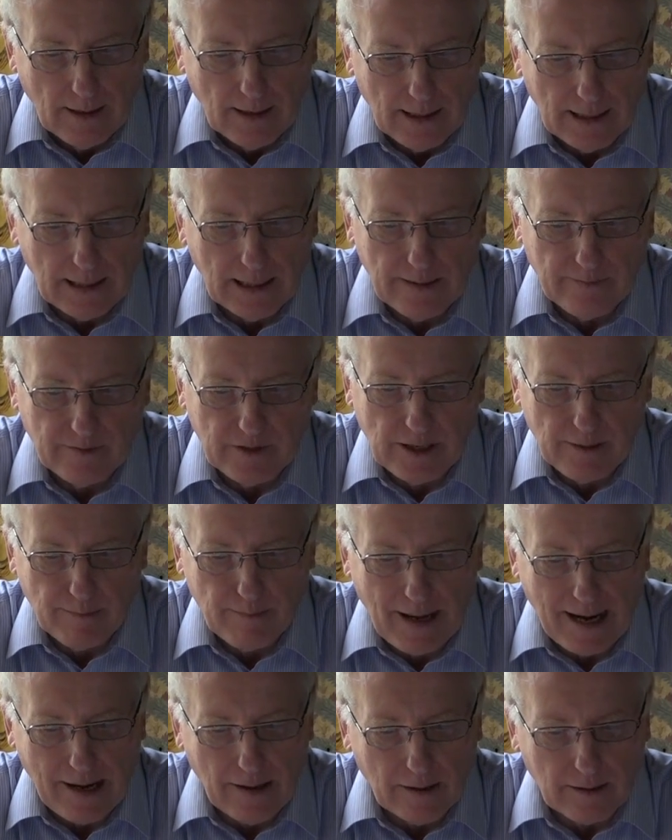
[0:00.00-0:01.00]
He lived in
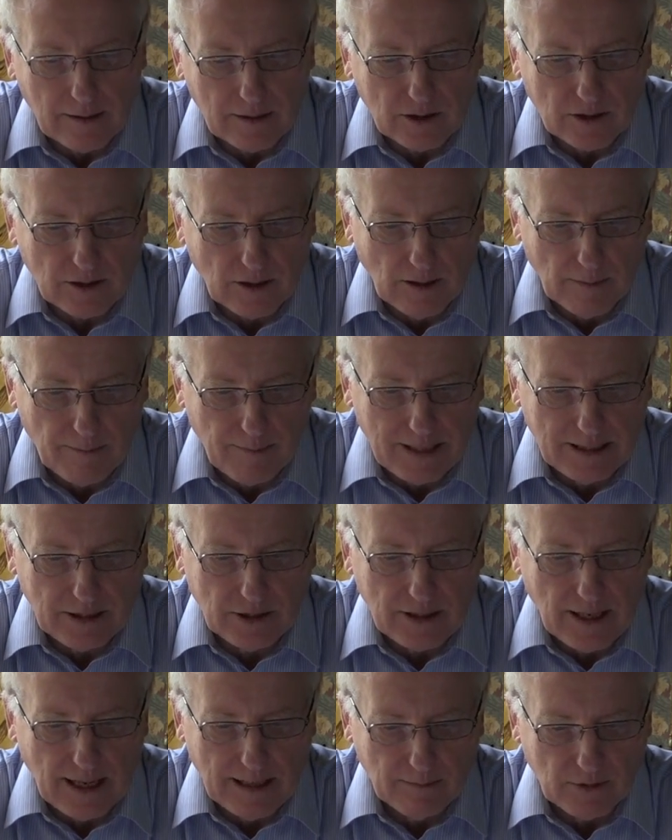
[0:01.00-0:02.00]
barracks, a
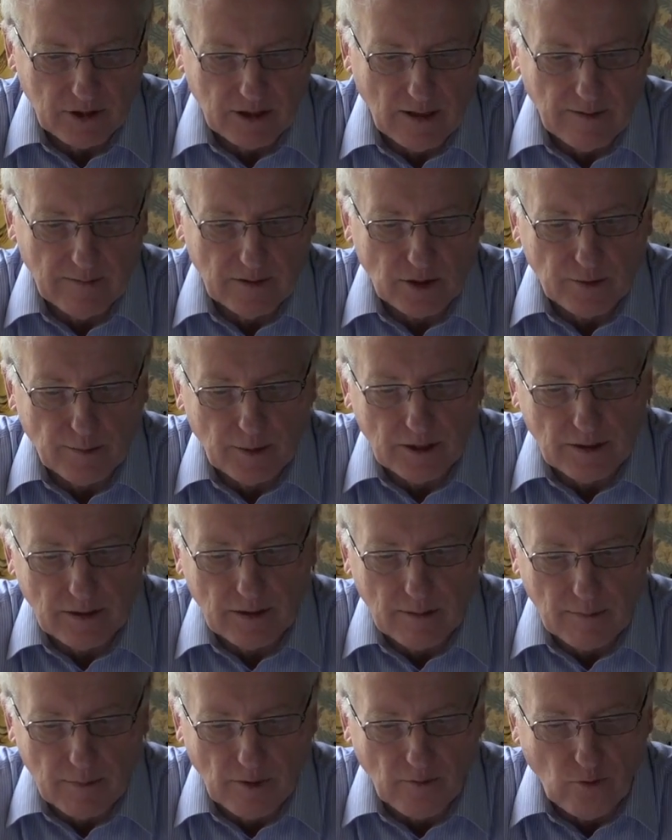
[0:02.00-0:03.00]
peacetime
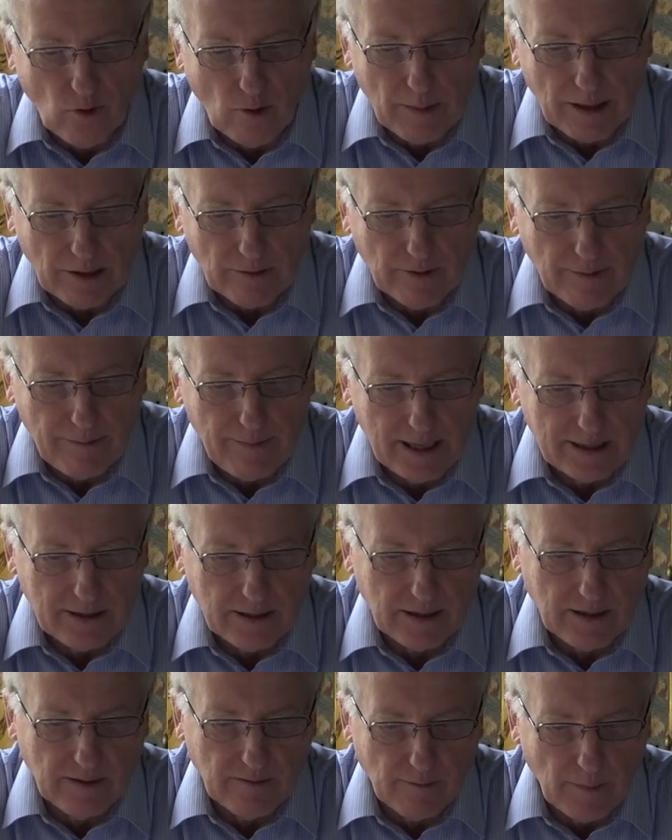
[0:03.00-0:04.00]
serviceman performing
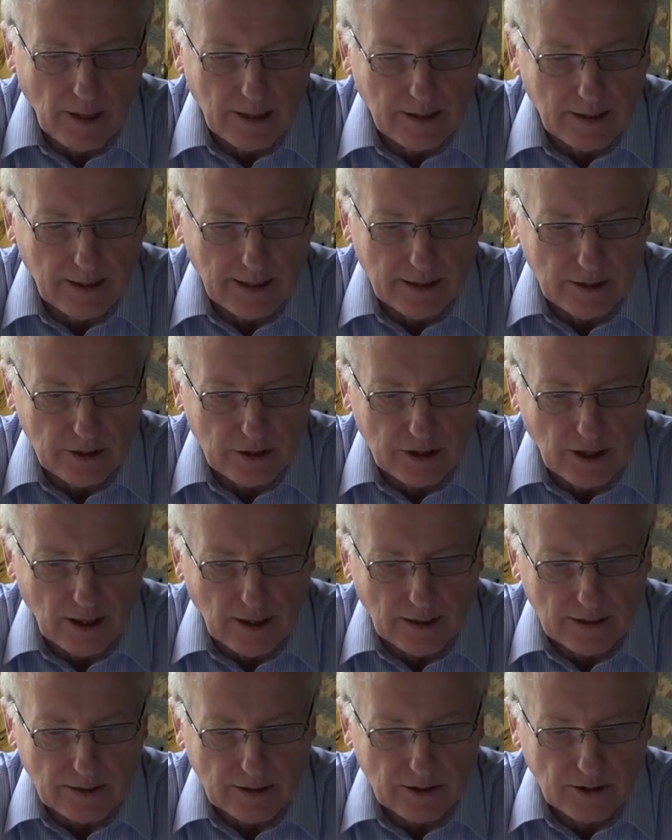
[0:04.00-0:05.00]
repetitive, mundane
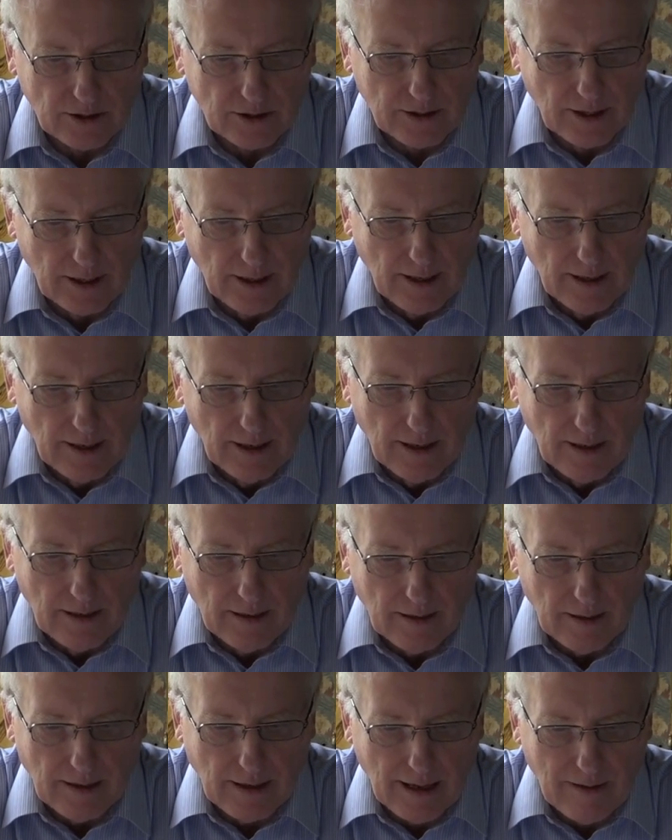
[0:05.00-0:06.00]
tasks.
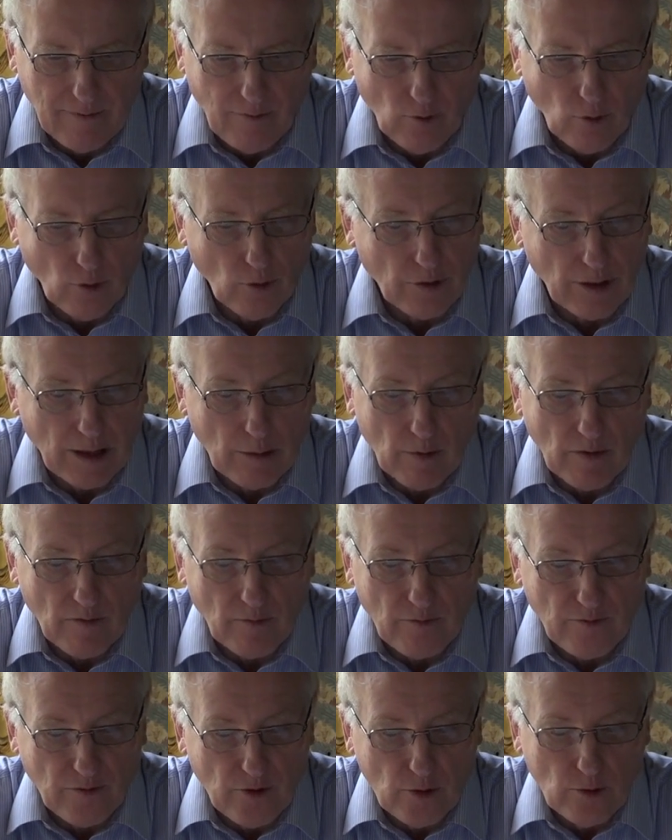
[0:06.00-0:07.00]
Therefore, there were
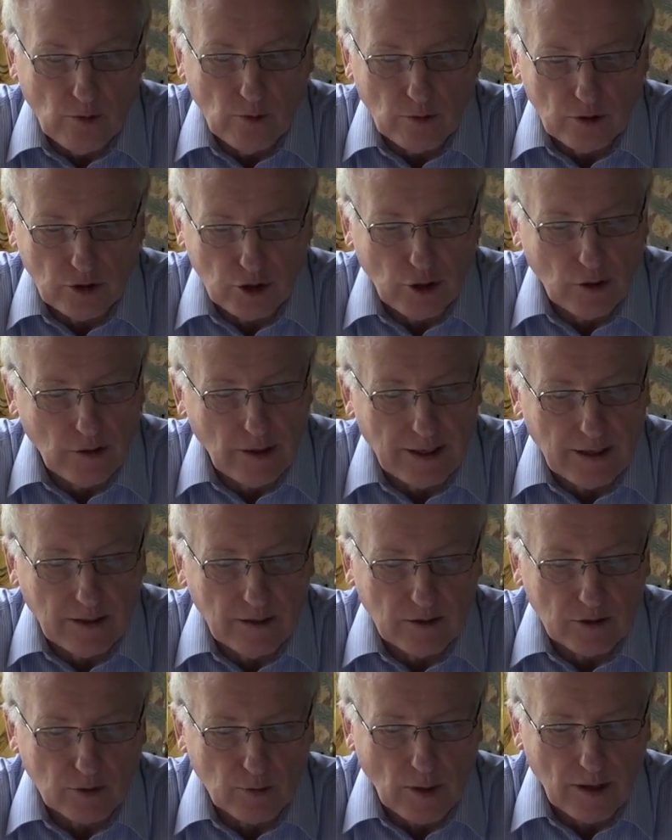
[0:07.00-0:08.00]
few truly
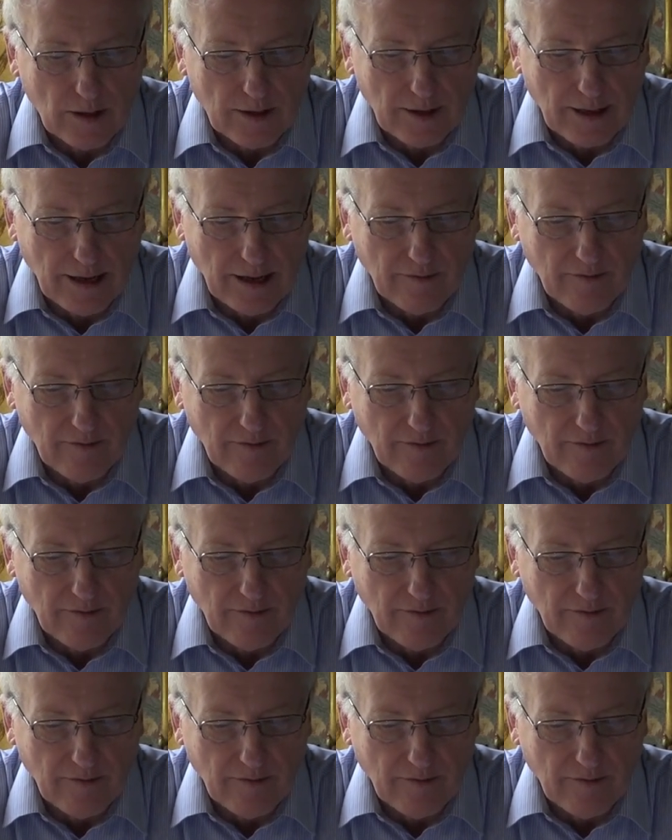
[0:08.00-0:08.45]
newsworthy